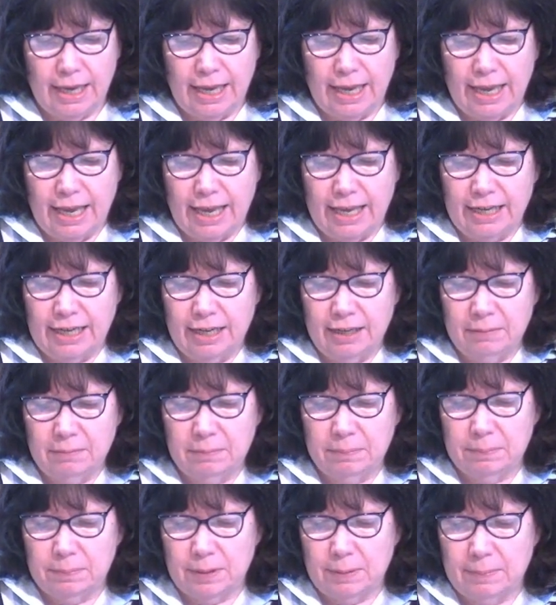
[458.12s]
And in
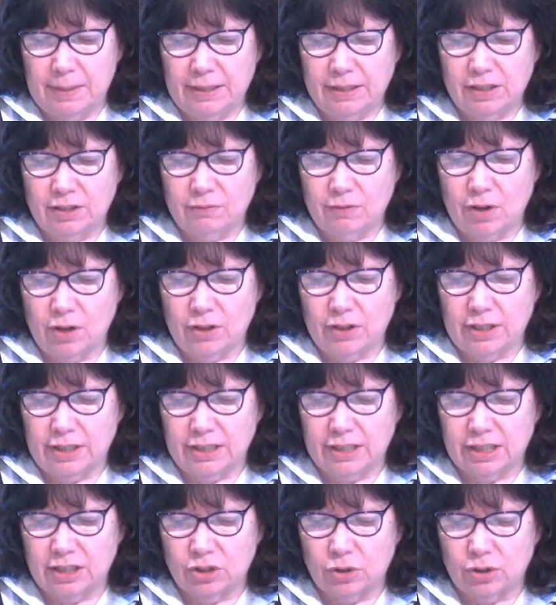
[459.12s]
the midst of all this,
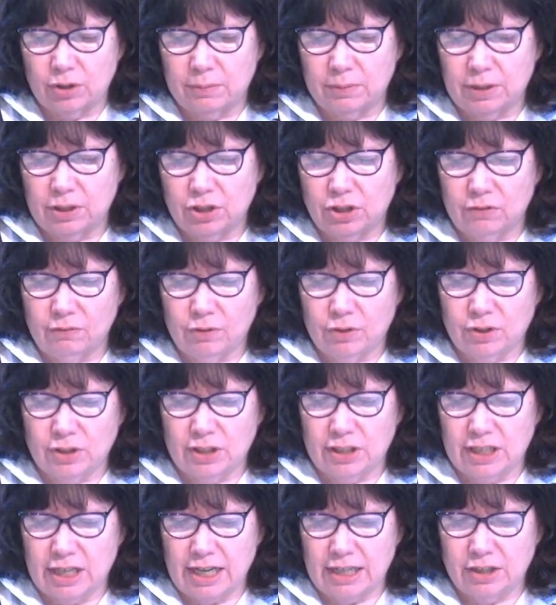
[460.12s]
circumcision
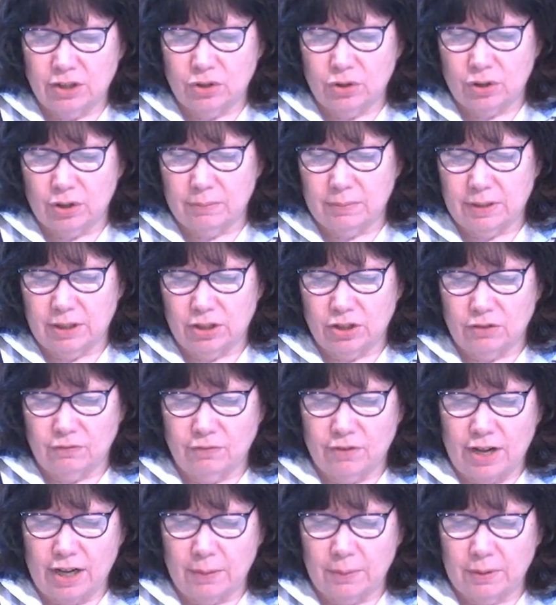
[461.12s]
versus not circumcision,
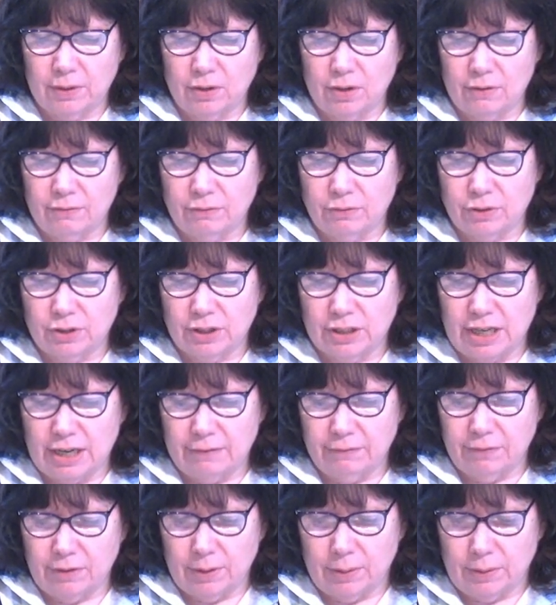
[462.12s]
following the law versus
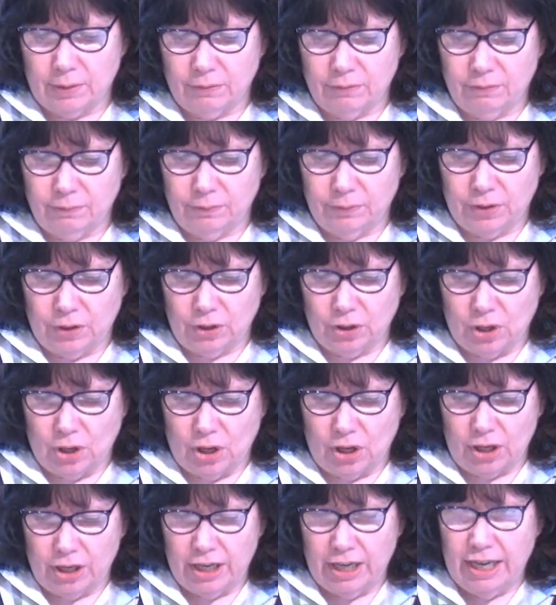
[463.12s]
not following the
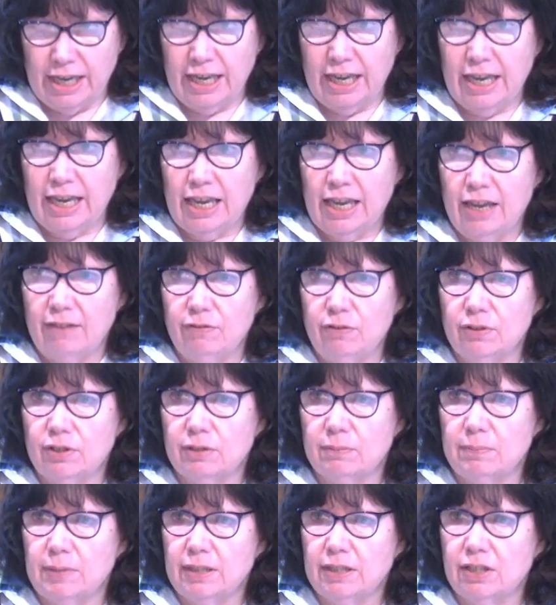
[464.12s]
law. If you
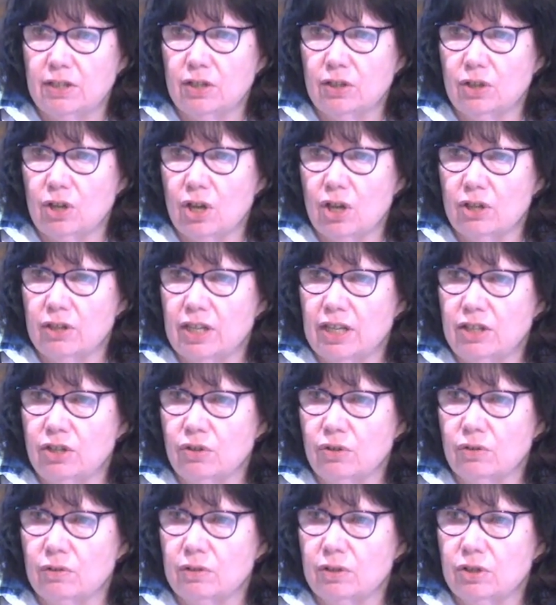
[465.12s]
submit to the law, then
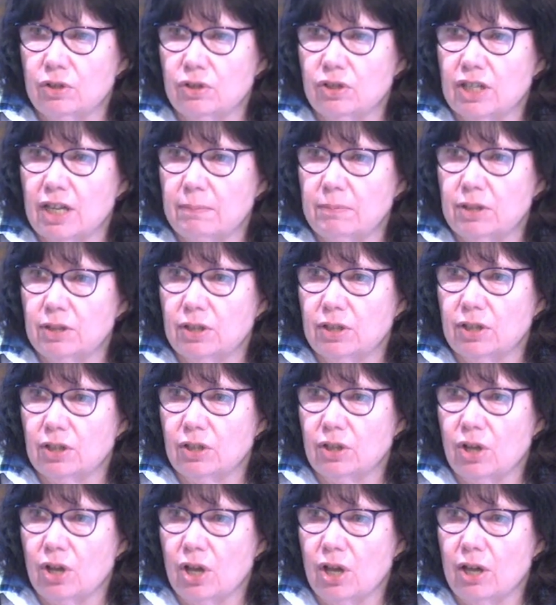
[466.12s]
you're, you're subject to the
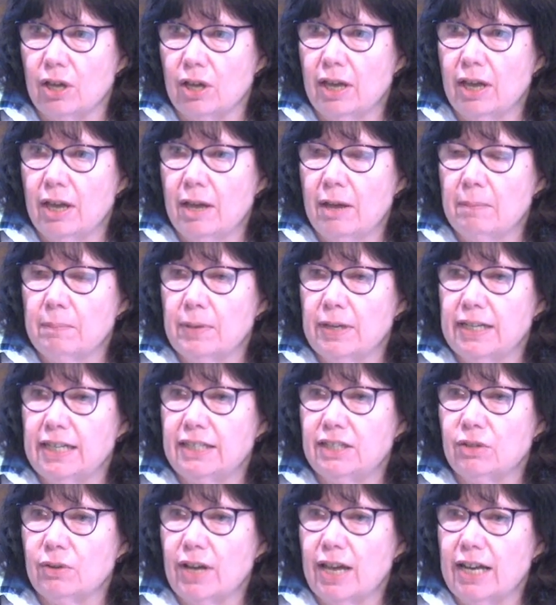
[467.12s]
law. But is
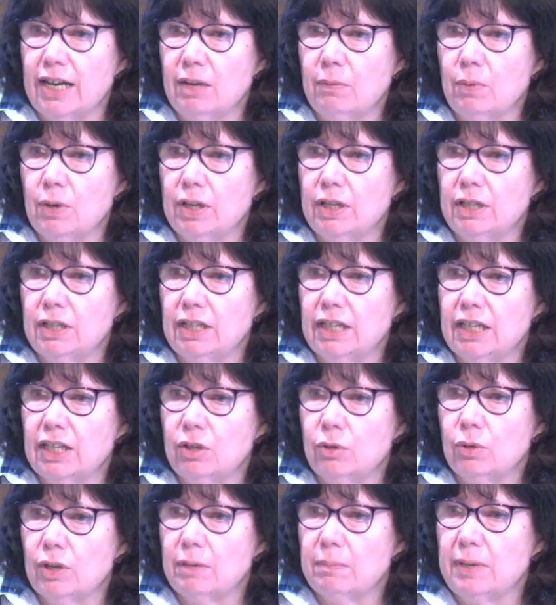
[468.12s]
there anyone
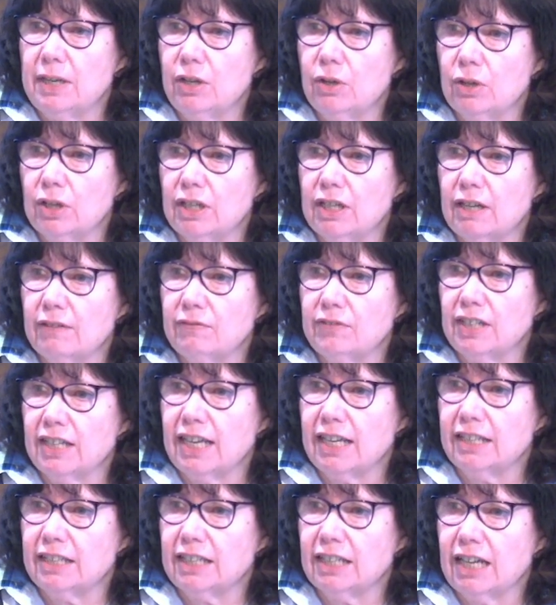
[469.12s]
who can be good enough to
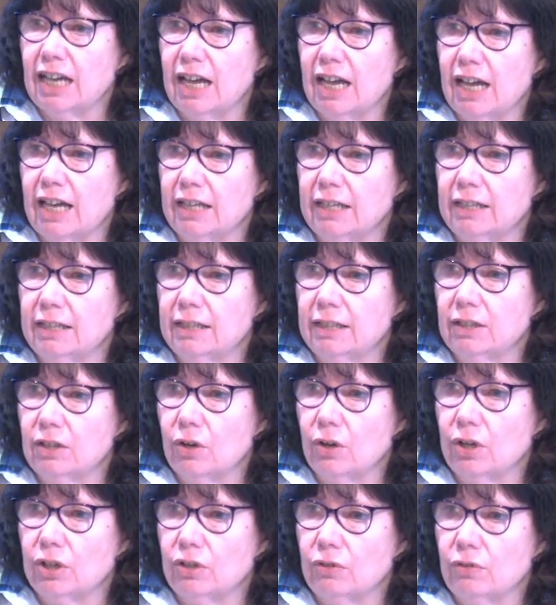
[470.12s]
get to God
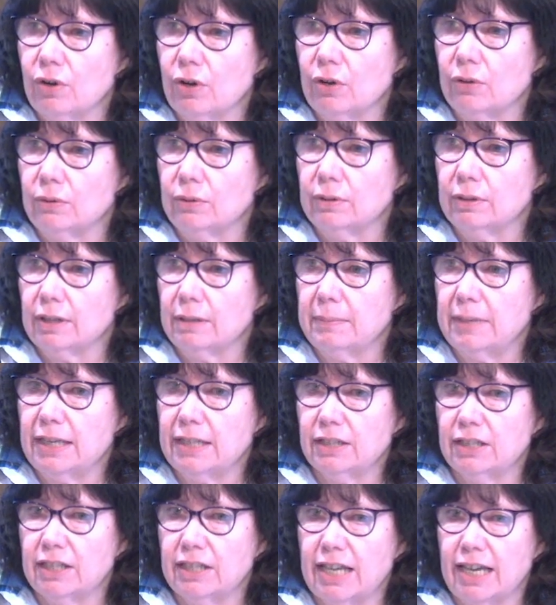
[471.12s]
on your own? Let me
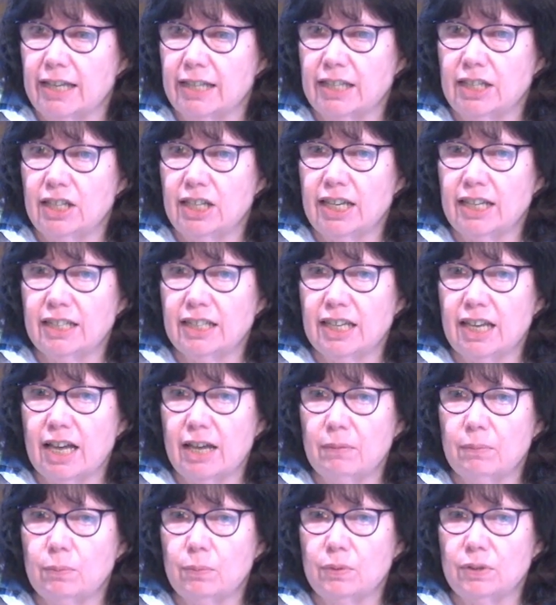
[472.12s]
ask you that. Can you get to
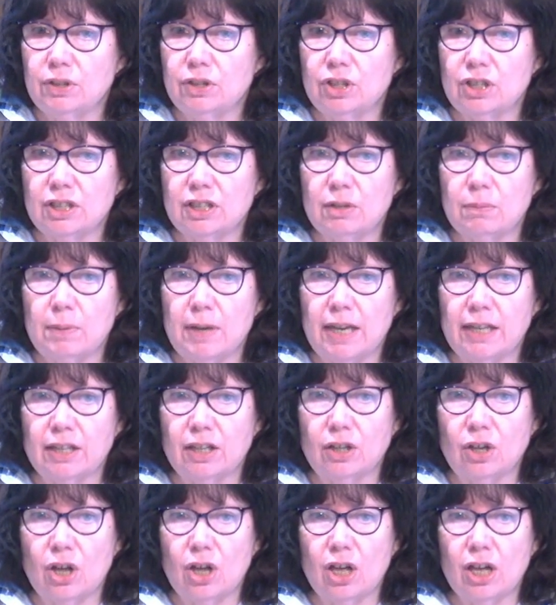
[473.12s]
God with just obeying the
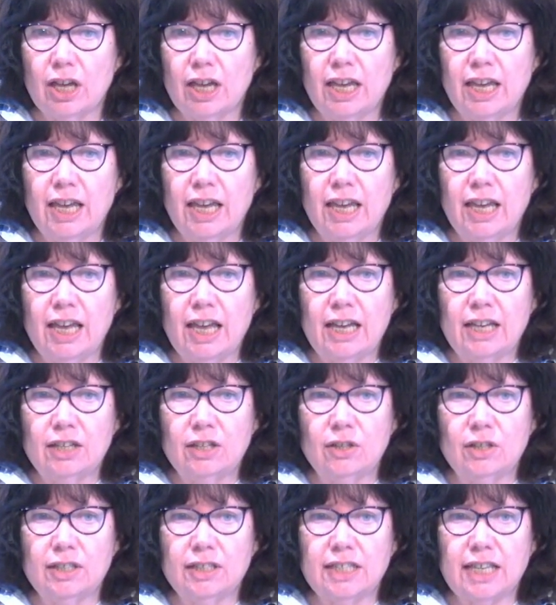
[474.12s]
law? You
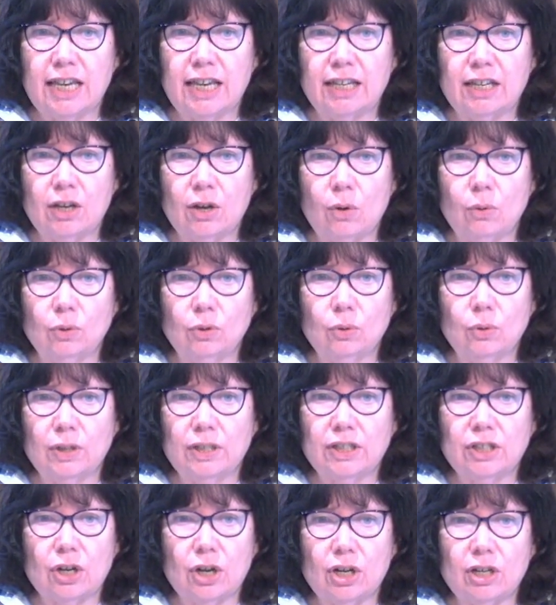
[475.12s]
can say, Oh Lord,
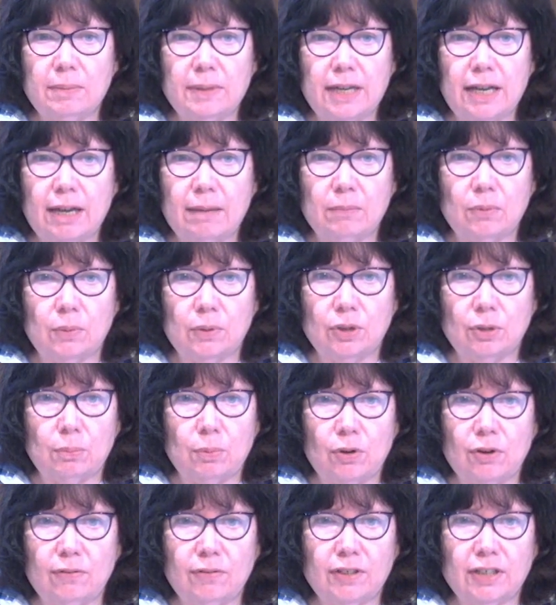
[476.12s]
it's hard to be humble when you're
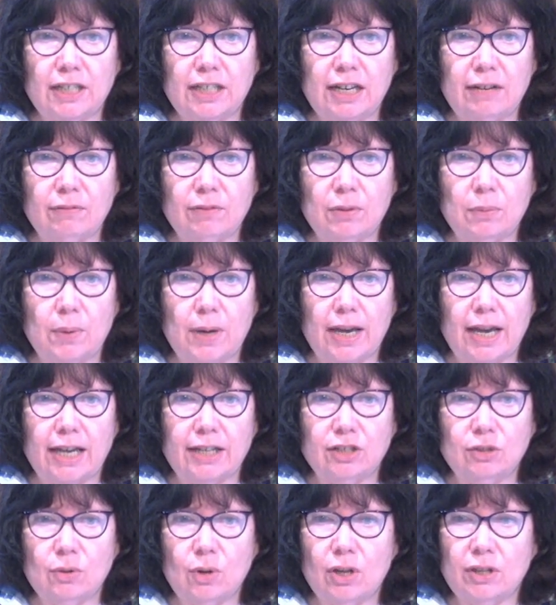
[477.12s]
perfect in every way. I
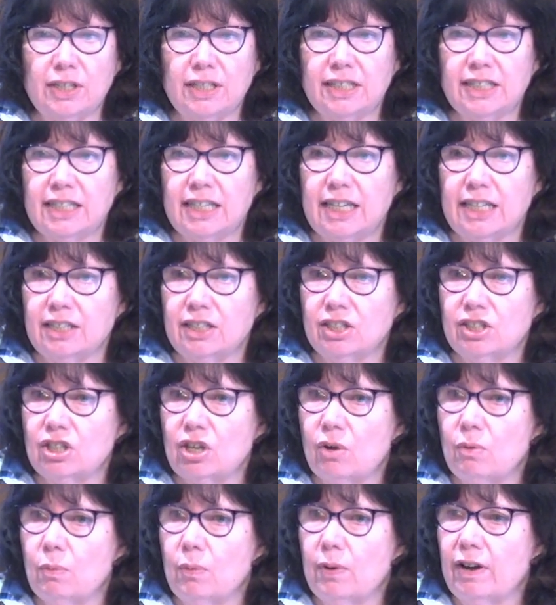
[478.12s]
do all these things
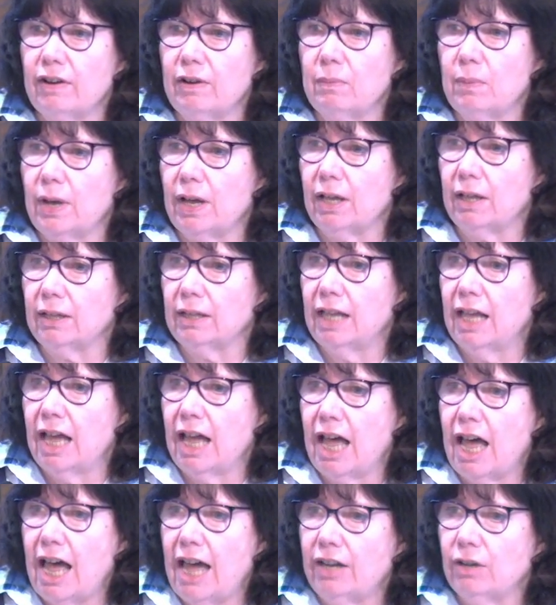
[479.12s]
so very well.
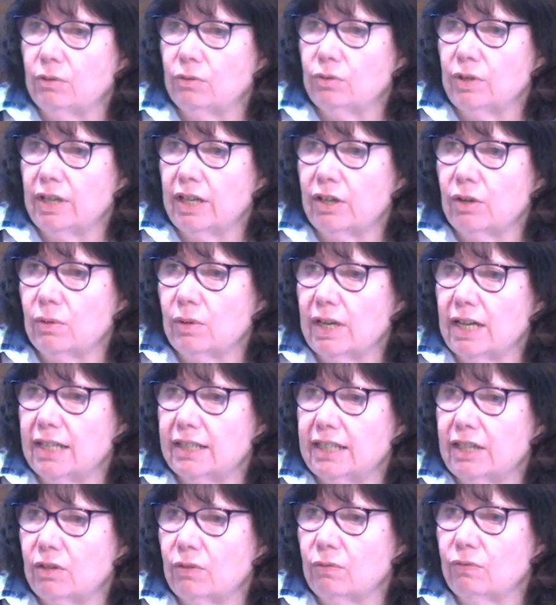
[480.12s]
I don't drink, I don't cuss,
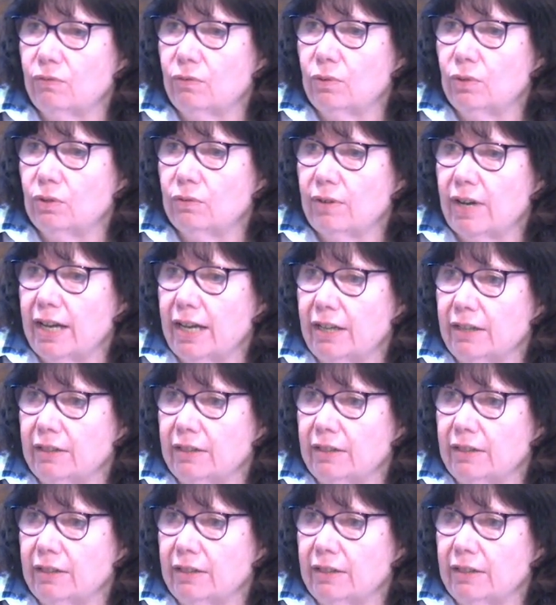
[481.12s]
I don't fool around.